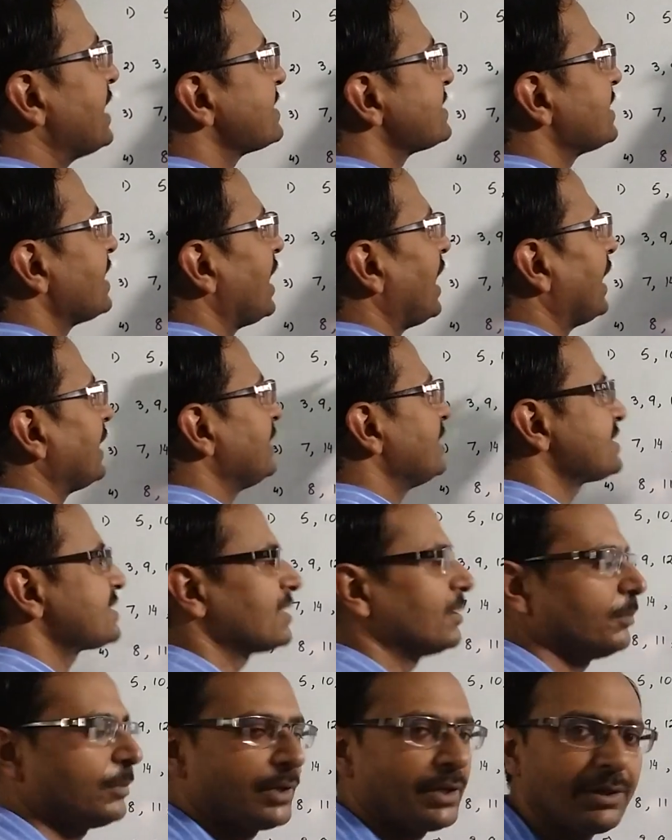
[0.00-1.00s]
as the
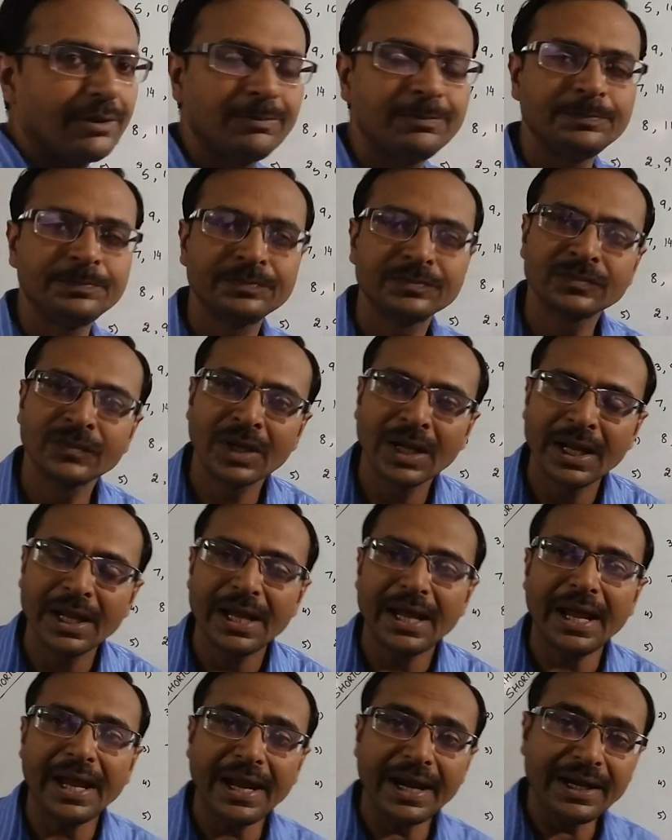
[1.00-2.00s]
highest number,
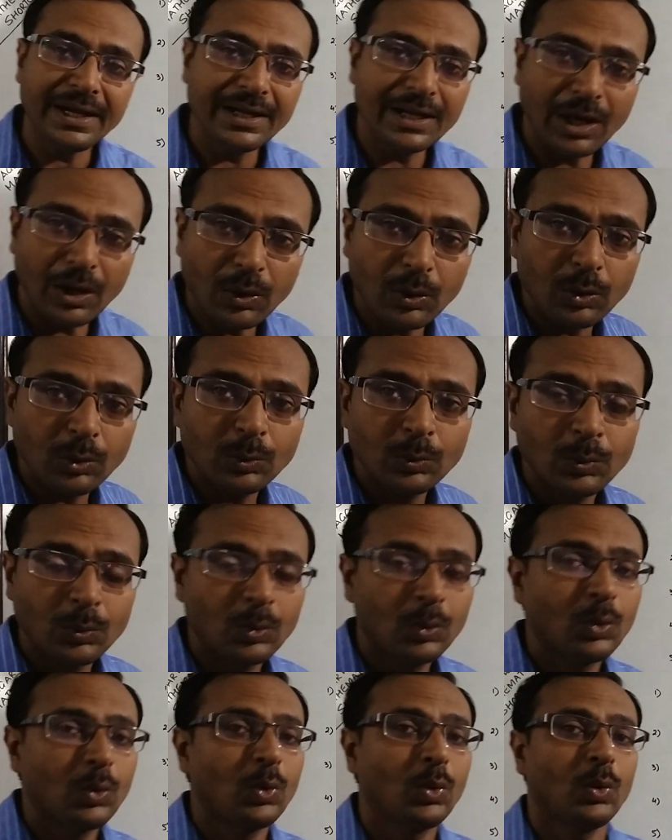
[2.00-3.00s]
and
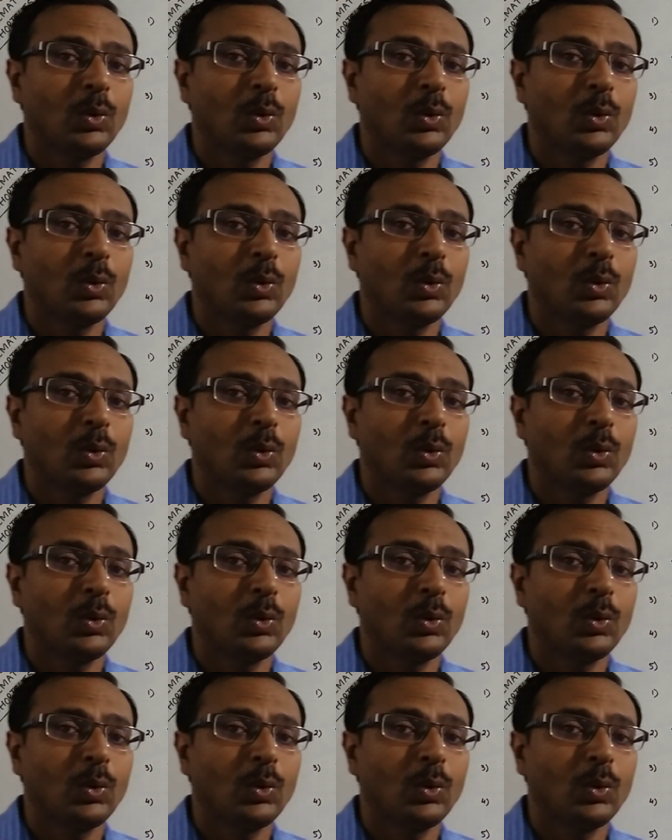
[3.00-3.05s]
now